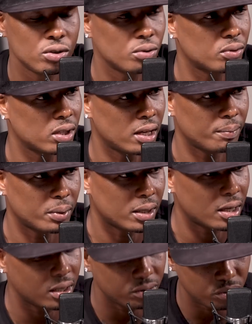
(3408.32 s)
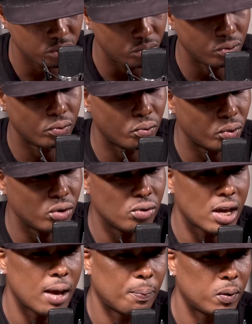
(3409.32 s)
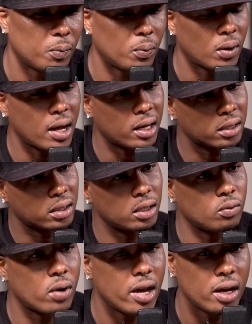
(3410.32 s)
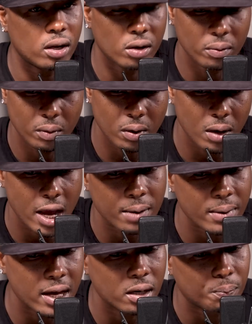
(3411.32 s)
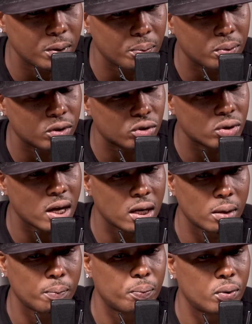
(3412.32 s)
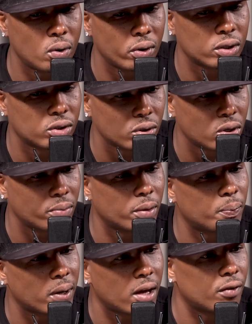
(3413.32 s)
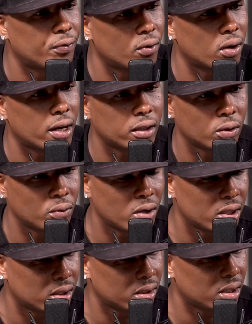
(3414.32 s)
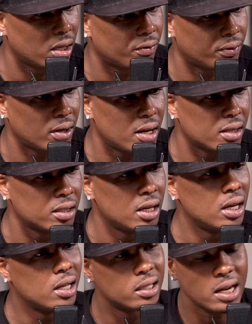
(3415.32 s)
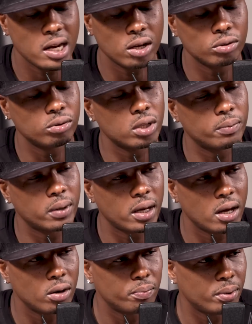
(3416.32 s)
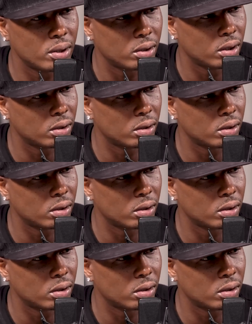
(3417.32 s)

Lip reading: know what I'm saying, because when you got people like a D-Wade, like-minded people that's trying to pour into them and pay it for, like the ones that did for us, that ain't gonna do nothing but help build